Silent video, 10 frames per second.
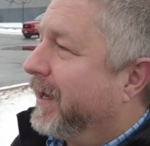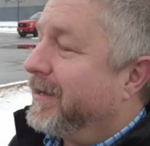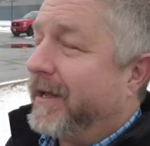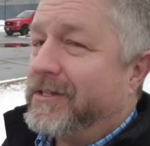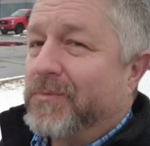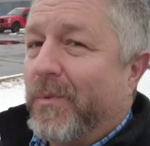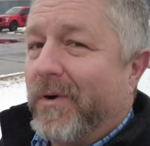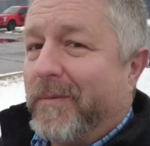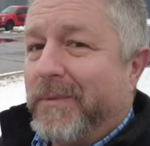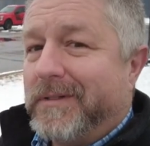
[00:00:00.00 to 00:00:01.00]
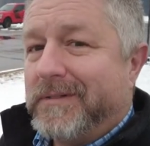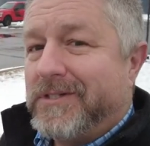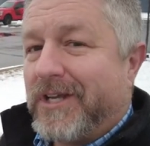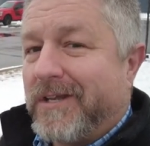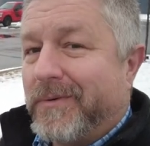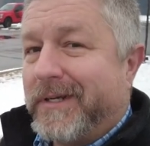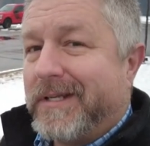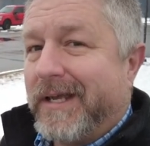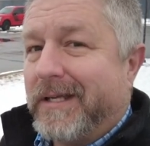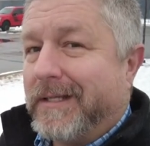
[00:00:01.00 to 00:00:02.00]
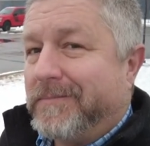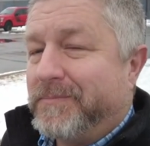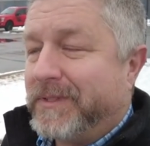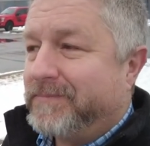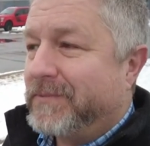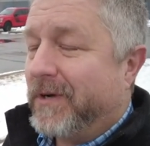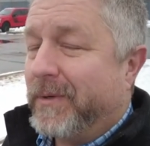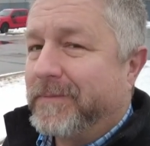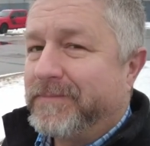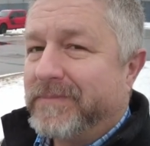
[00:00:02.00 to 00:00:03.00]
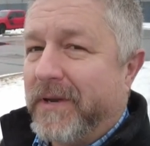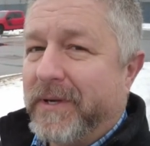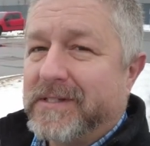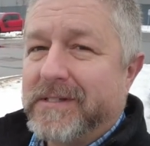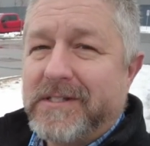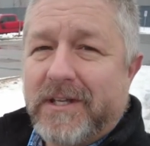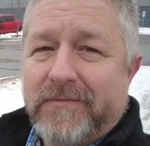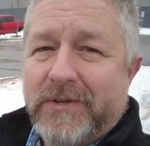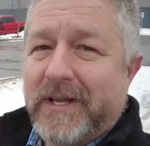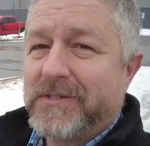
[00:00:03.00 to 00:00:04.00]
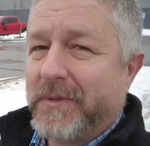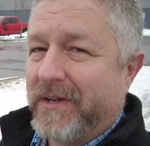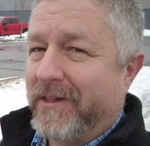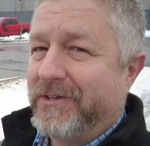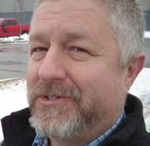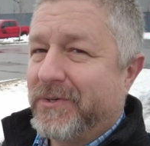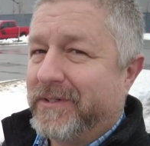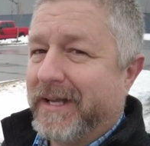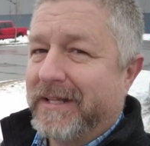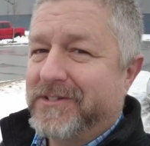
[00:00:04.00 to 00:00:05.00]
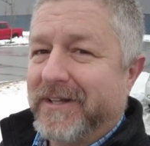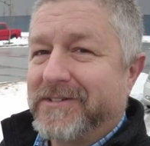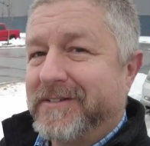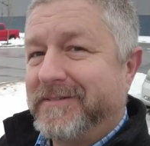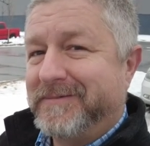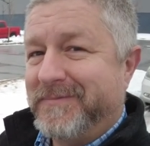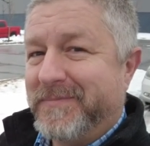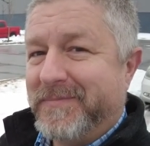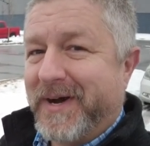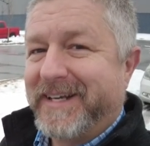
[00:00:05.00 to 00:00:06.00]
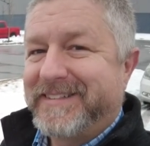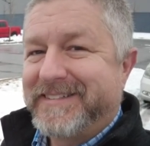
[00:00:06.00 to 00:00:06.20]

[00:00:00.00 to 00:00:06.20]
A nice warm January day again, but oh well. Anyways, see you in a few days with another short English lesson. Bye.